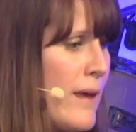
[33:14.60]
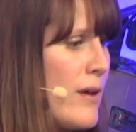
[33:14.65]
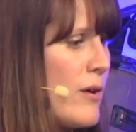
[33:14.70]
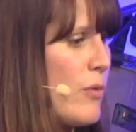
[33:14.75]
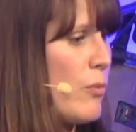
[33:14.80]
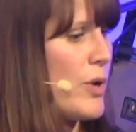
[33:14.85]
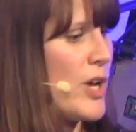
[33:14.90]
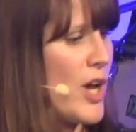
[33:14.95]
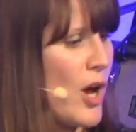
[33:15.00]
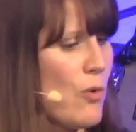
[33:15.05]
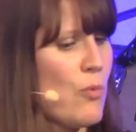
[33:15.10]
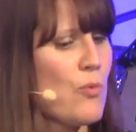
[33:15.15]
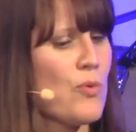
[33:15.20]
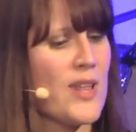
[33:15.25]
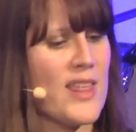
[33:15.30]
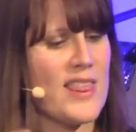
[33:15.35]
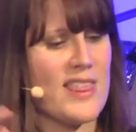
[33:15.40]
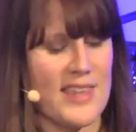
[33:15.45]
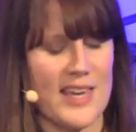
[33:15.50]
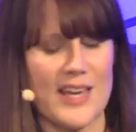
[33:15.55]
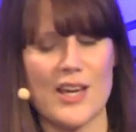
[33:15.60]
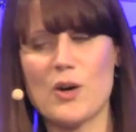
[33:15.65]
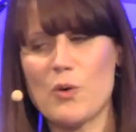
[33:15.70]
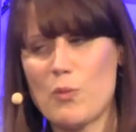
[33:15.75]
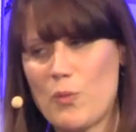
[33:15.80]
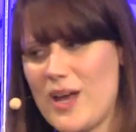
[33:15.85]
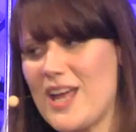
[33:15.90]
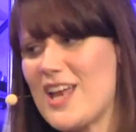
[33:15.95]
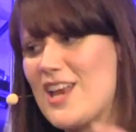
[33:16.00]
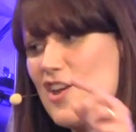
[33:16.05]
we only think
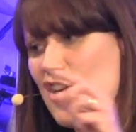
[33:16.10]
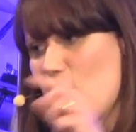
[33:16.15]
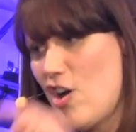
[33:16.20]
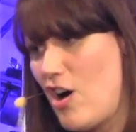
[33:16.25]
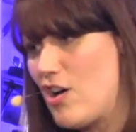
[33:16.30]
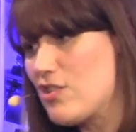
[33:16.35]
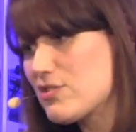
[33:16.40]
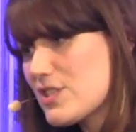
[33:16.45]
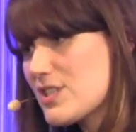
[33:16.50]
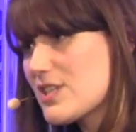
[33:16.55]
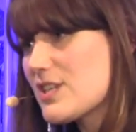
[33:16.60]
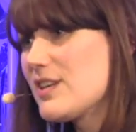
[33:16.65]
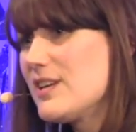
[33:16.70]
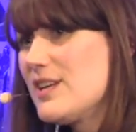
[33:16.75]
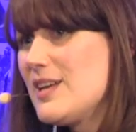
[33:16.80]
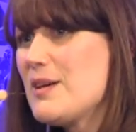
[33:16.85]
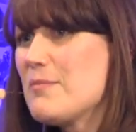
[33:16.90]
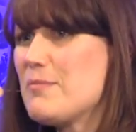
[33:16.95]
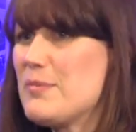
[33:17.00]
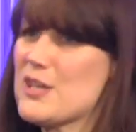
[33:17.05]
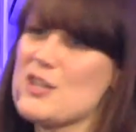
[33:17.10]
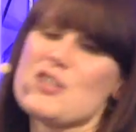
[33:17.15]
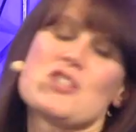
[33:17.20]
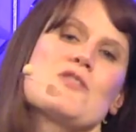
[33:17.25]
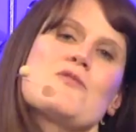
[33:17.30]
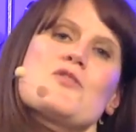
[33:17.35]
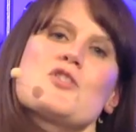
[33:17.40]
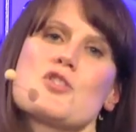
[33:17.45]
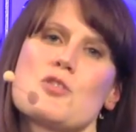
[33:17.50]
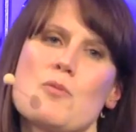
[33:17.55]
we're not because
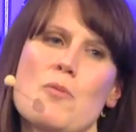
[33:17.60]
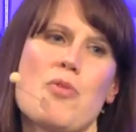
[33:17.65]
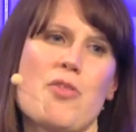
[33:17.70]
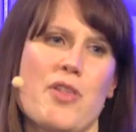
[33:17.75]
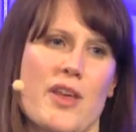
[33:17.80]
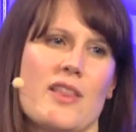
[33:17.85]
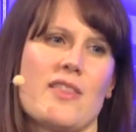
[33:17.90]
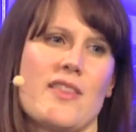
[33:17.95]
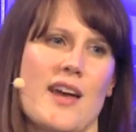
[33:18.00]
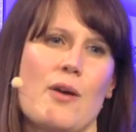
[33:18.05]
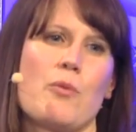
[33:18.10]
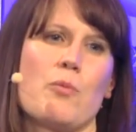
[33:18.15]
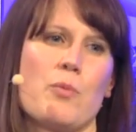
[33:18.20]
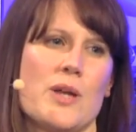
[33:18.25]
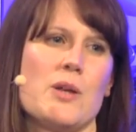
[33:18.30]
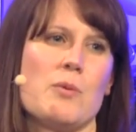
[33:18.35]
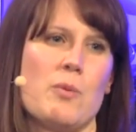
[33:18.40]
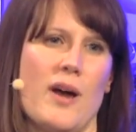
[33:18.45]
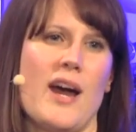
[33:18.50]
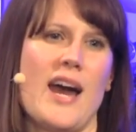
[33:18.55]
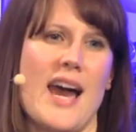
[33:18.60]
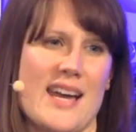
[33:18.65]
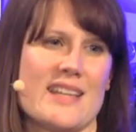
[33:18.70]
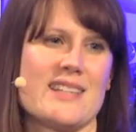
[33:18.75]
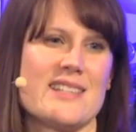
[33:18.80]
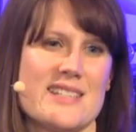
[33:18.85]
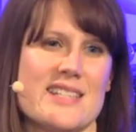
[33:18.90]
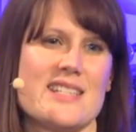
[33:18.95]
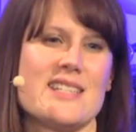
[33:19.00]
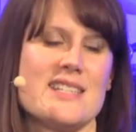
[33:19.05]
of something that we were
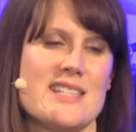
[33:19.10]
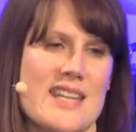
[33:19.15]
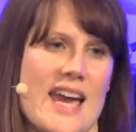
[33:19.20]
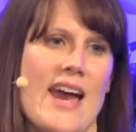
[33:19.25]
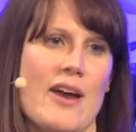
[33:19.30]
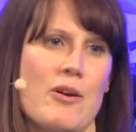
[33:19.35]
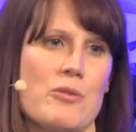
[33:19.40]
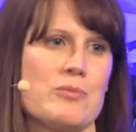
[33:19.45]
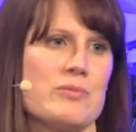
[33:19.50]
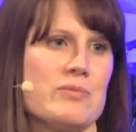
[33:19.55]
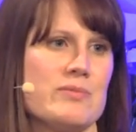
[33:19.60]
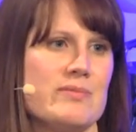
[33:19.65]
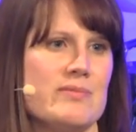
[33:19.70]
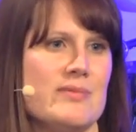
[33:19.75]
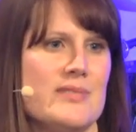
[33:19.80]
handed down.